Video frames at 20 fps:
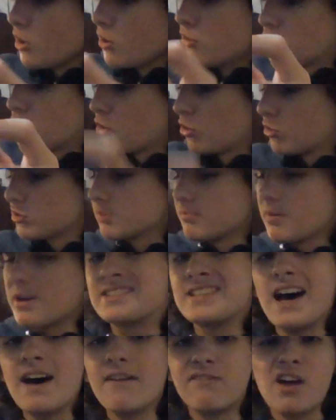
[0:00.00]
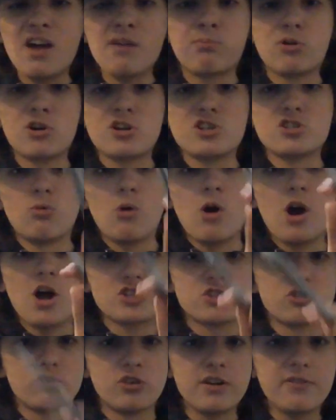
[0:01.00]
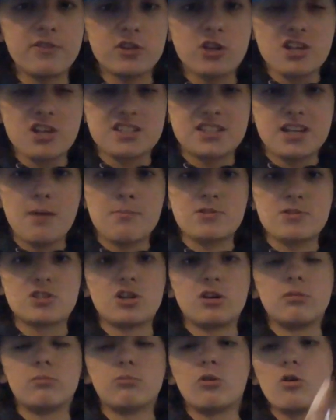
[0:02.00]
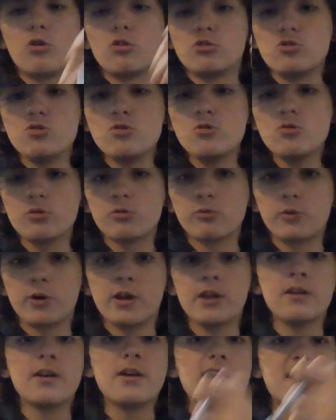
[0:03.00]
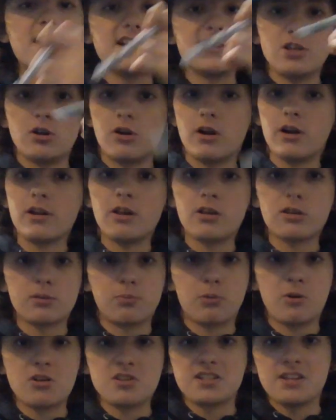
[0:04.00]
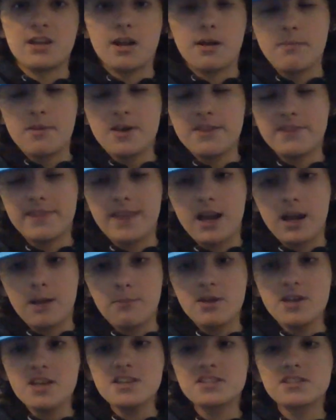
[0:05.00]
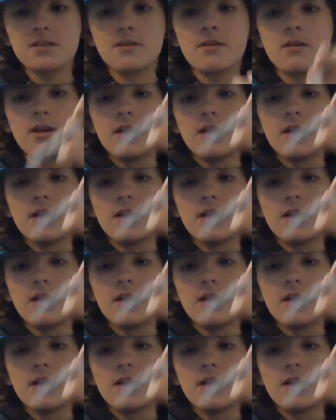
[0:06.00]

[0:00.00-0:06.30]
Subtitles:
those are my top 5 players to watch. Leave your thoughts, comments down below. Do you agree? Is there any other players that I missed?